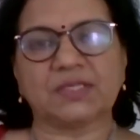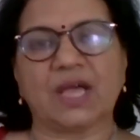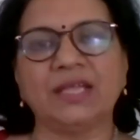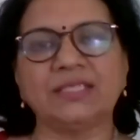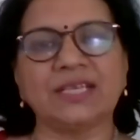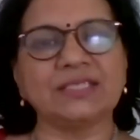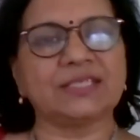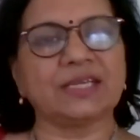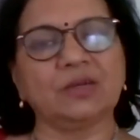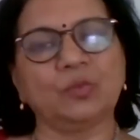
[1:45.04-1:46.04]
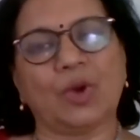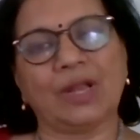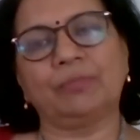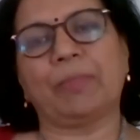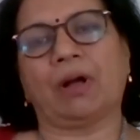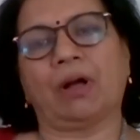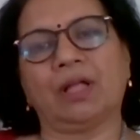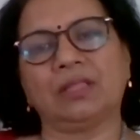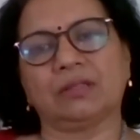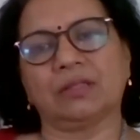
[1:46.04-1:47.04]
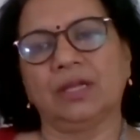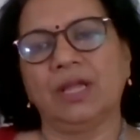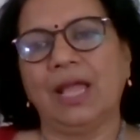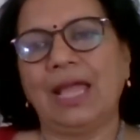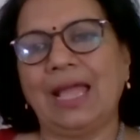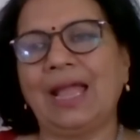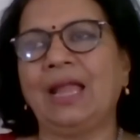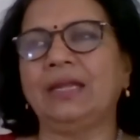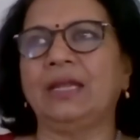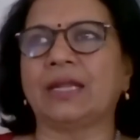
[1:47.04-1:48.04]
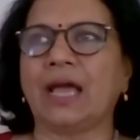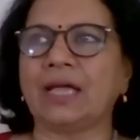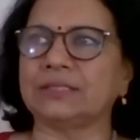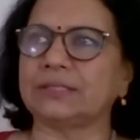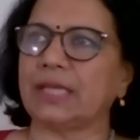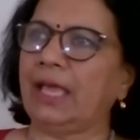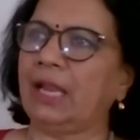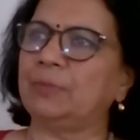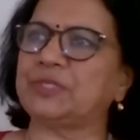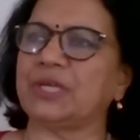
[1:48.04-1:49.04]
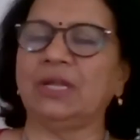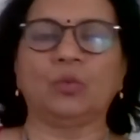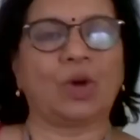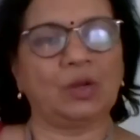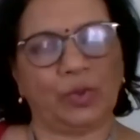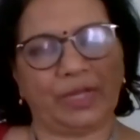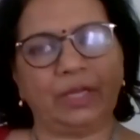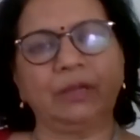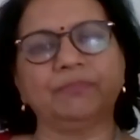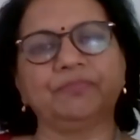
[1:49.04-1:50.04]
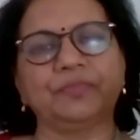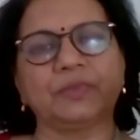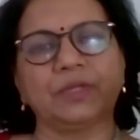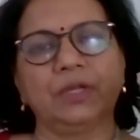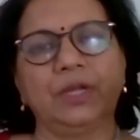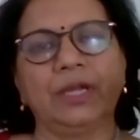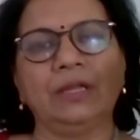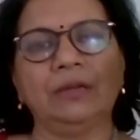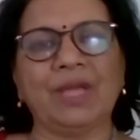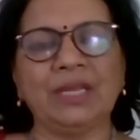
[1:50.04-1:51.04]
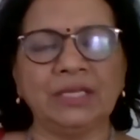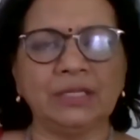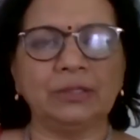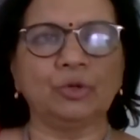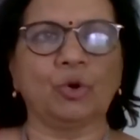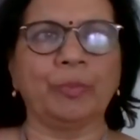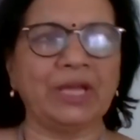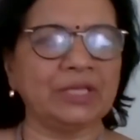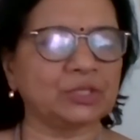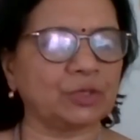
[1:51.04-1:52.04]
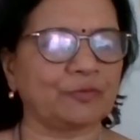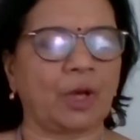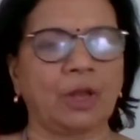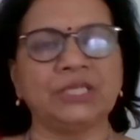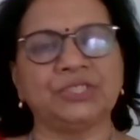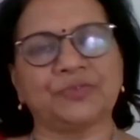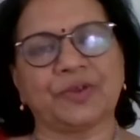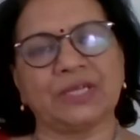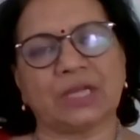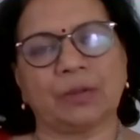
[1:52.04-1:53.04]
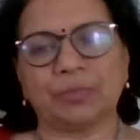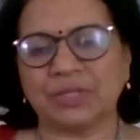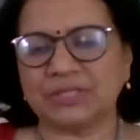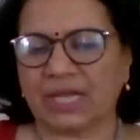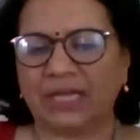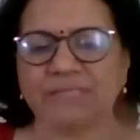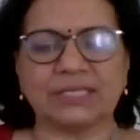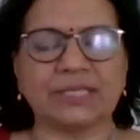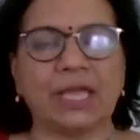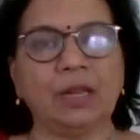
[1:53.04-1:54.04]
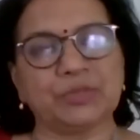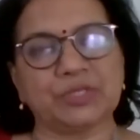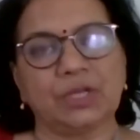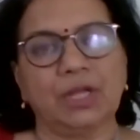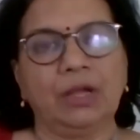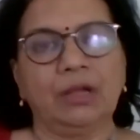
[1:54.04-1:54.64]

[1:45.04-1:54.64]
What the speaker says: Science has taken one path and it has helped in one way. In many domains of knowledge, for example, science has helped